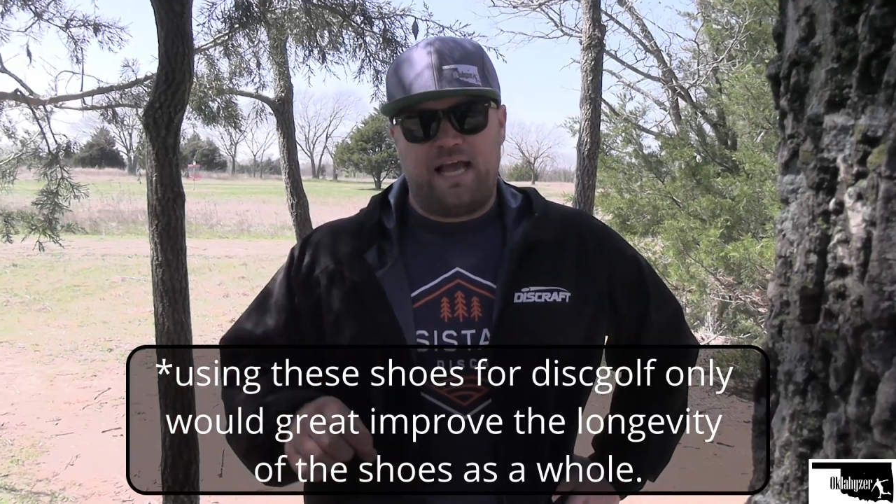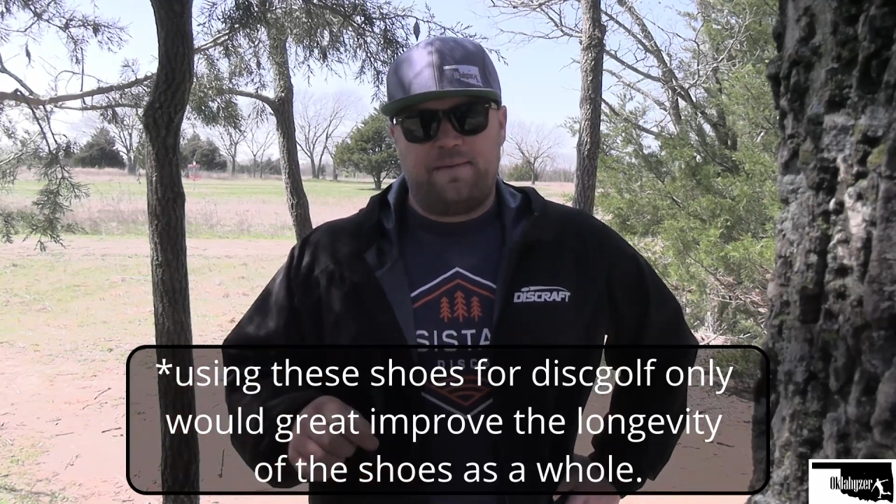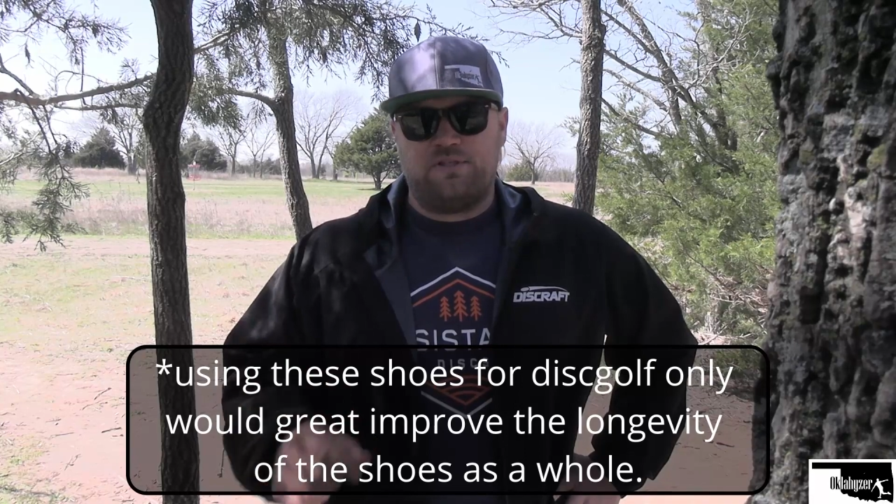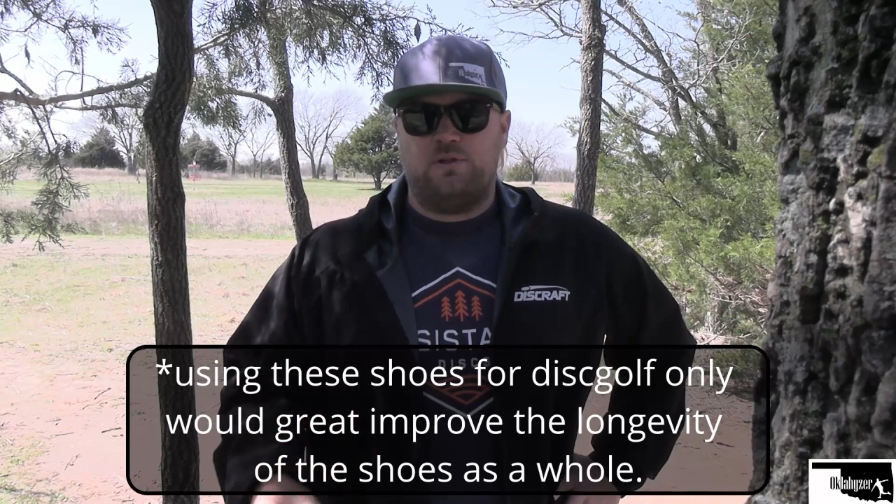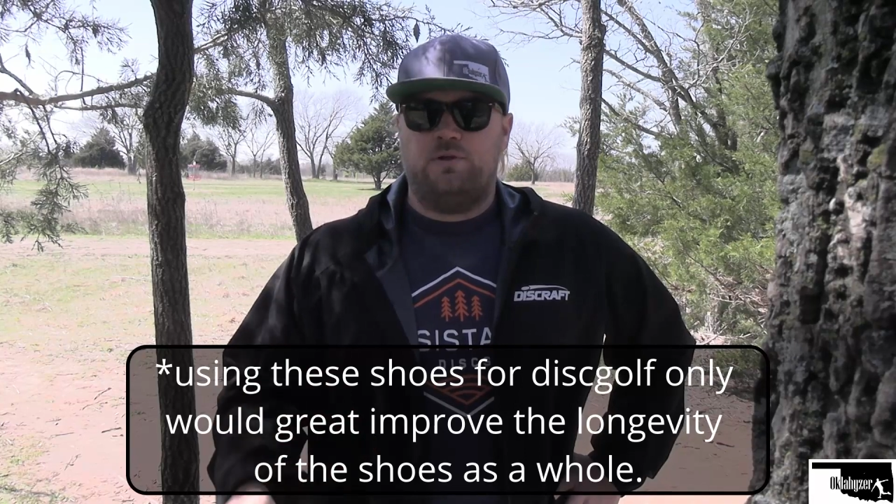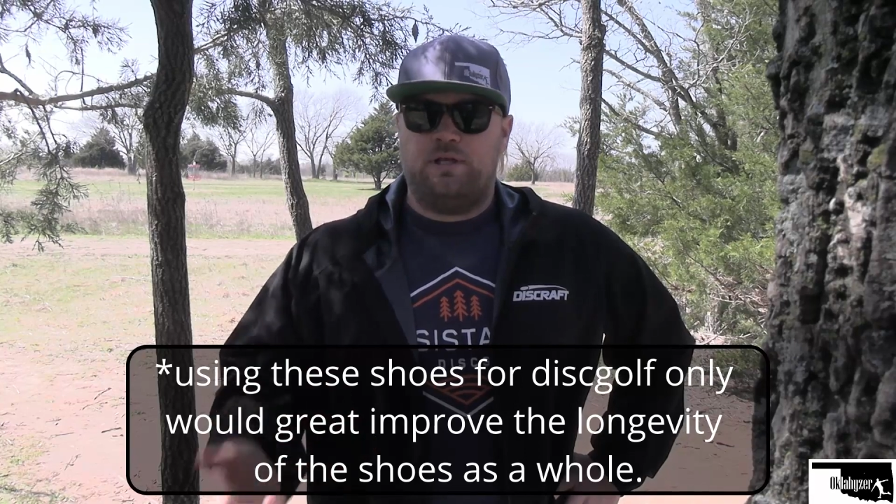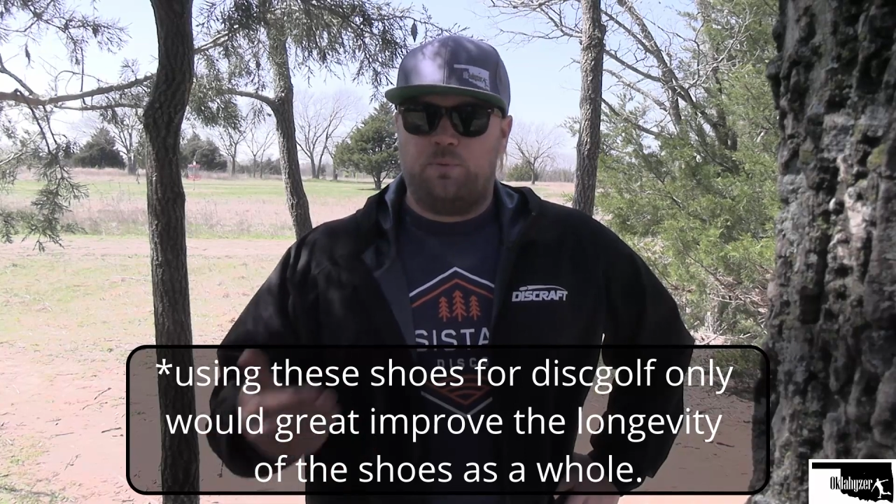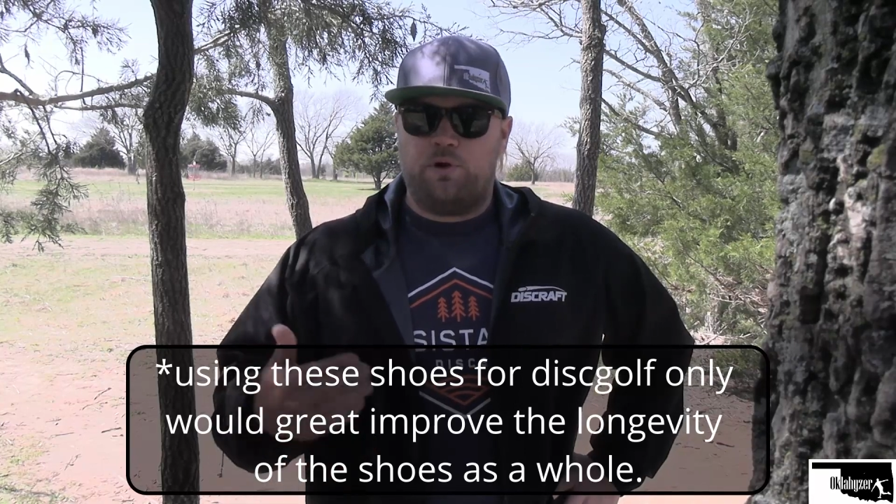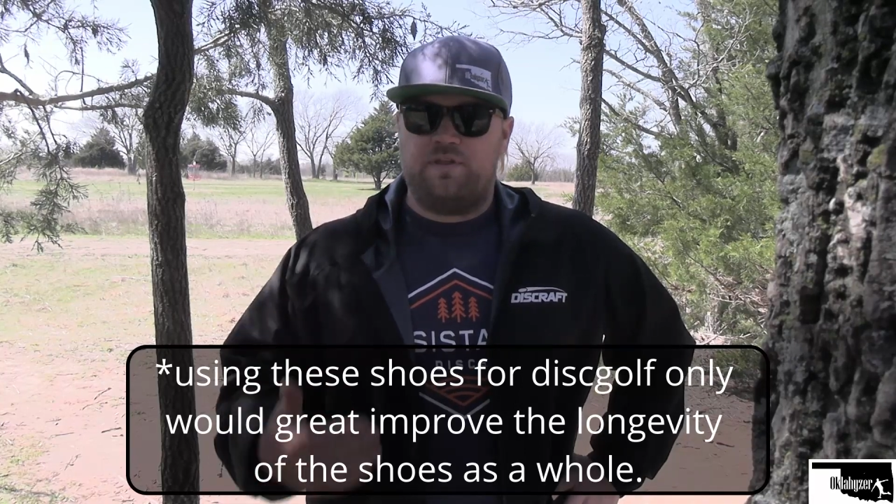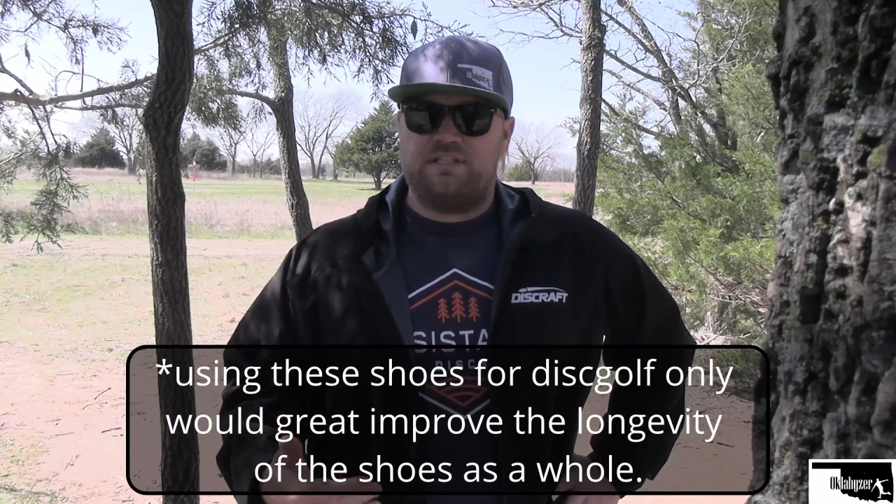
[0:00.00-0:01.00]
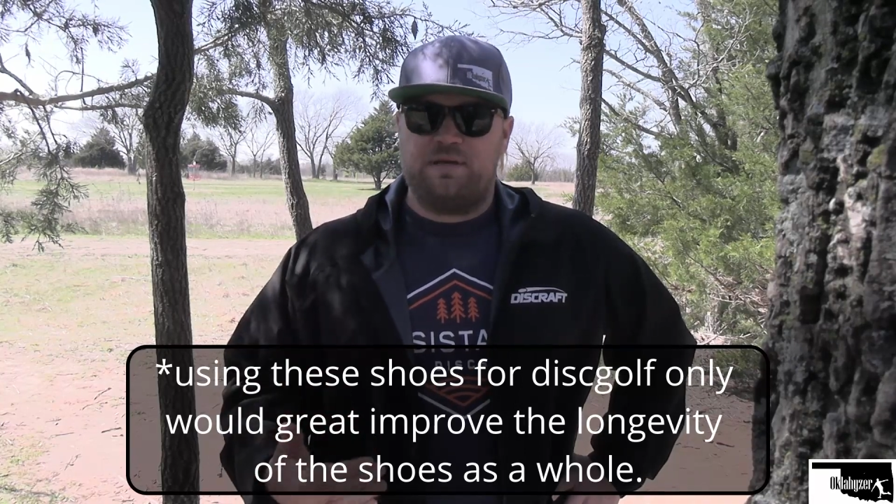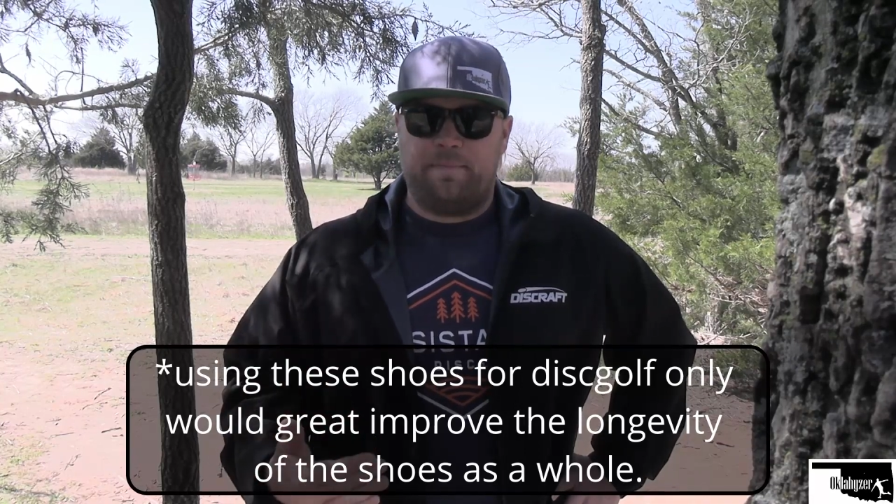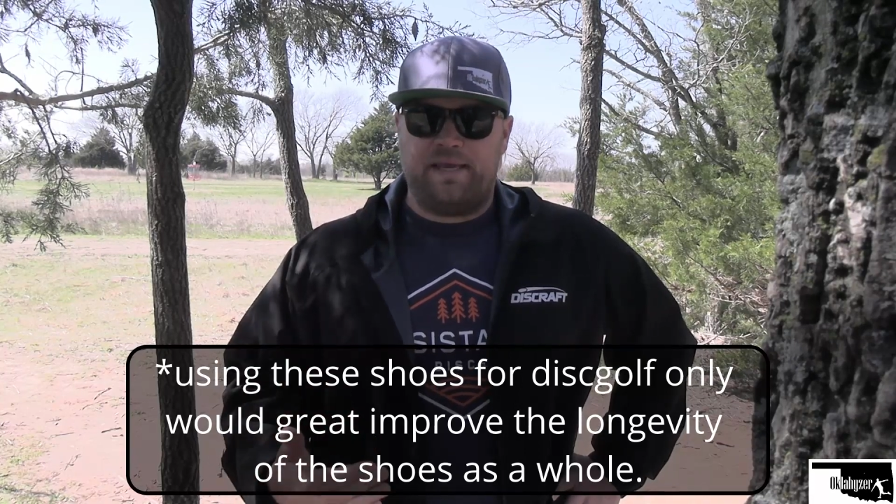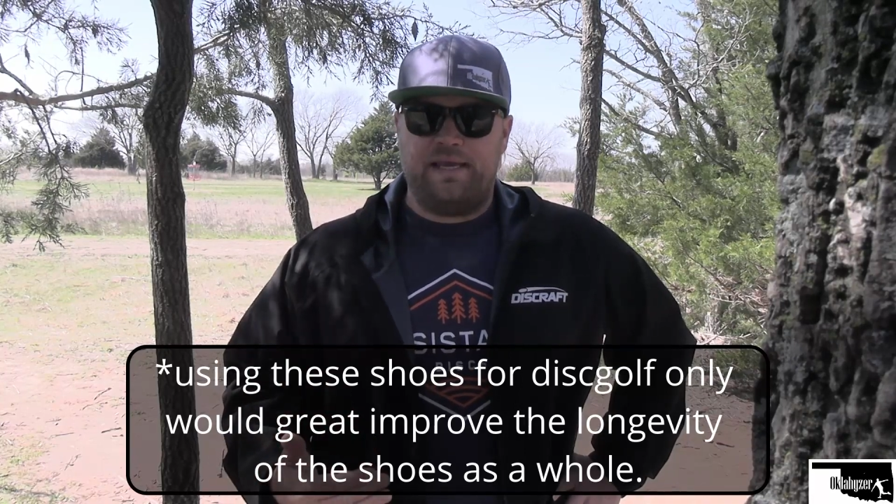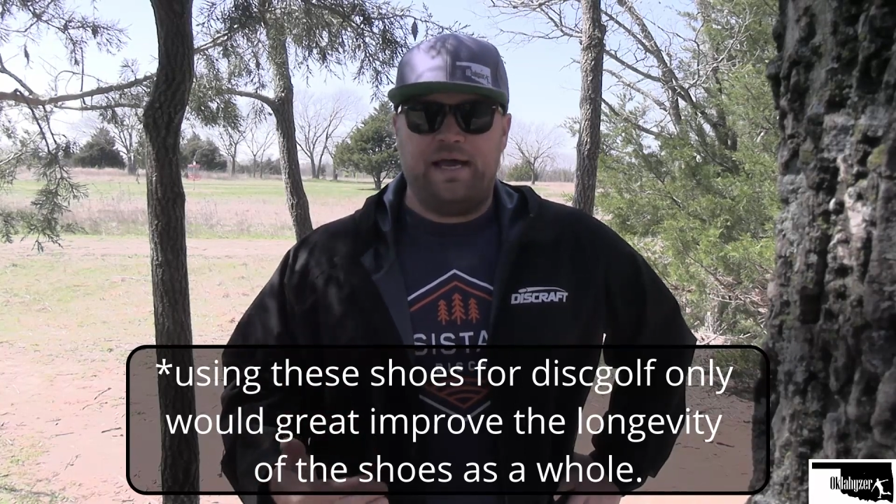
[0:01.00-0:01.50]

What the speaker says: absolutely worth it to me.